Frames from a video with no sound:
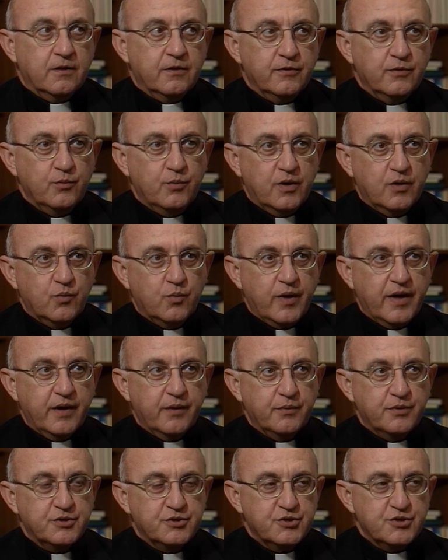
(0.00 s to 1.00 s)
The one way,
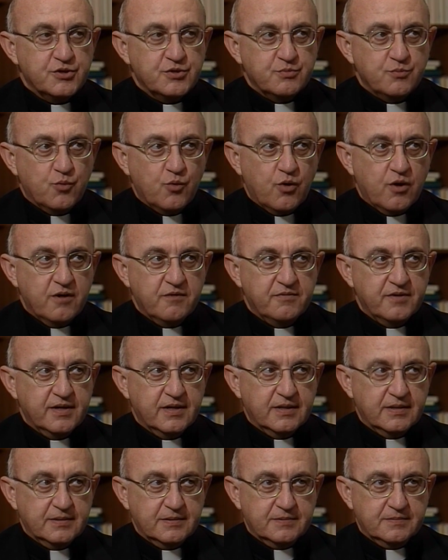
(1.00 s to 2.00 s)
which is more of
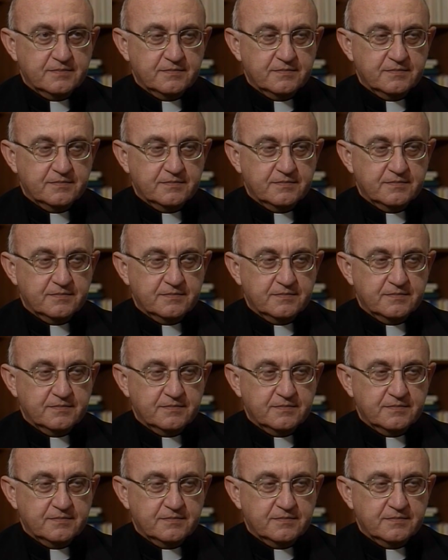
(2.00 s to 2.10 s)
a